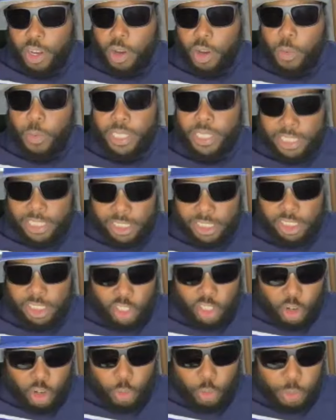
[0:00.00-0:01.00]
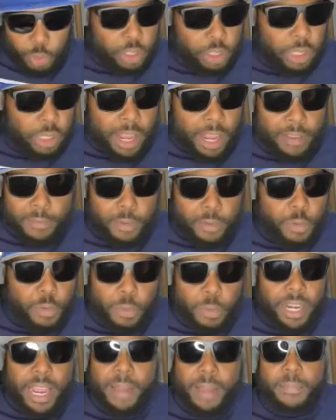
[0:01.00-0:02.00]
we just show real life on
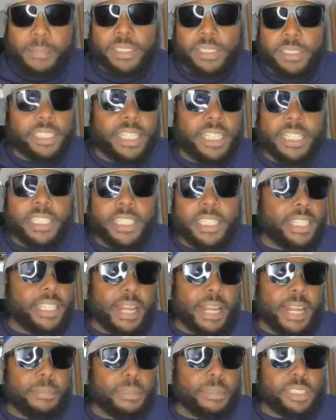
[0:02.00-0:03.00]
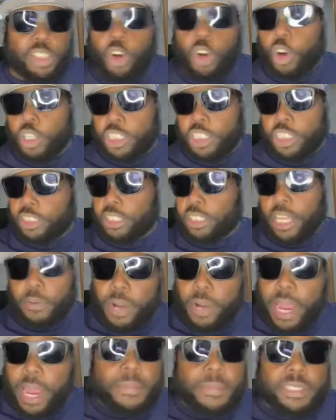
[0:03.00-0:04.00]
what happens in Indianapolis or just cool. like
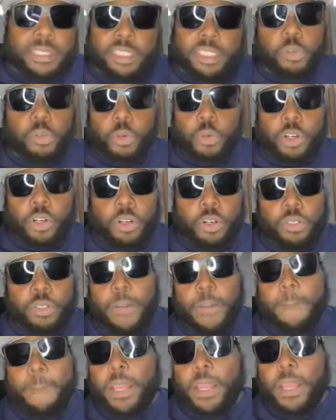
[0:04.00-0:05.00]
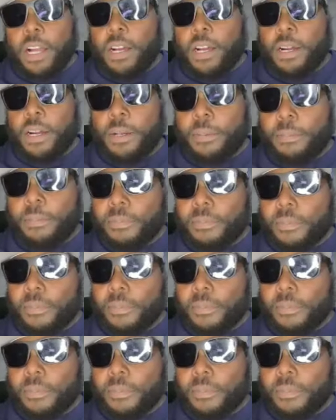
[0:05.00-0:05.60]
what happens in the world. Okay. Um,